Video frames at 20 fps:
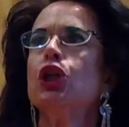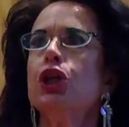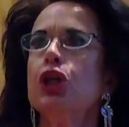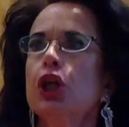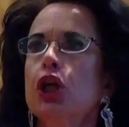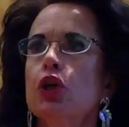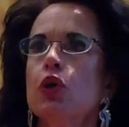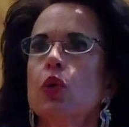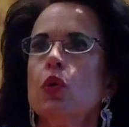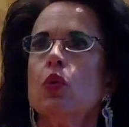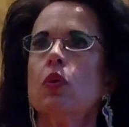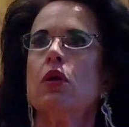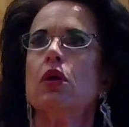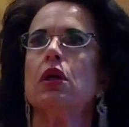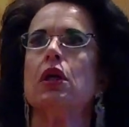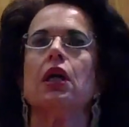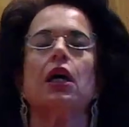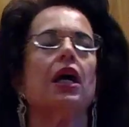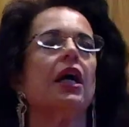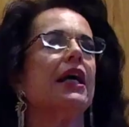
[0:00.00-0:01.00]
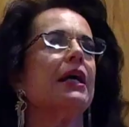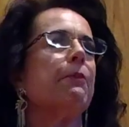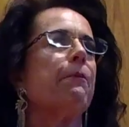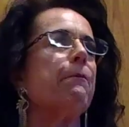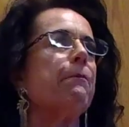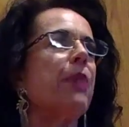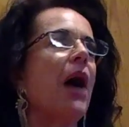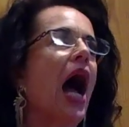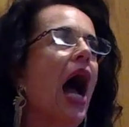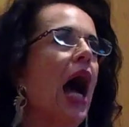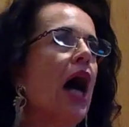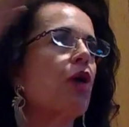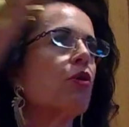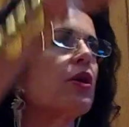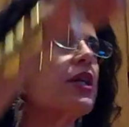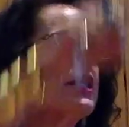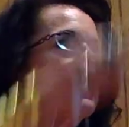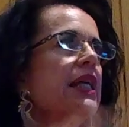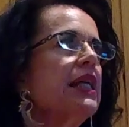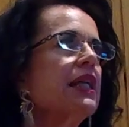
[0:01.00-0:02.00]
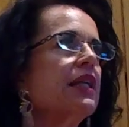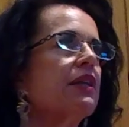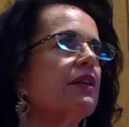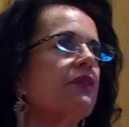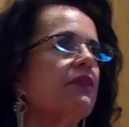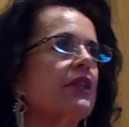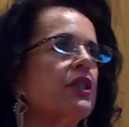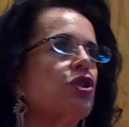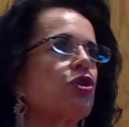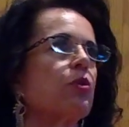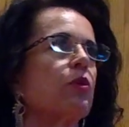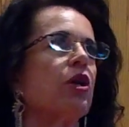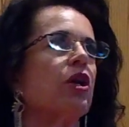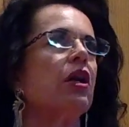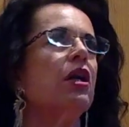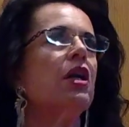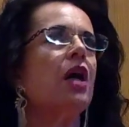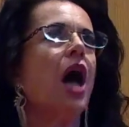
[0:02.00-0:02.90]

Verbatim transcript: you, empower the individual.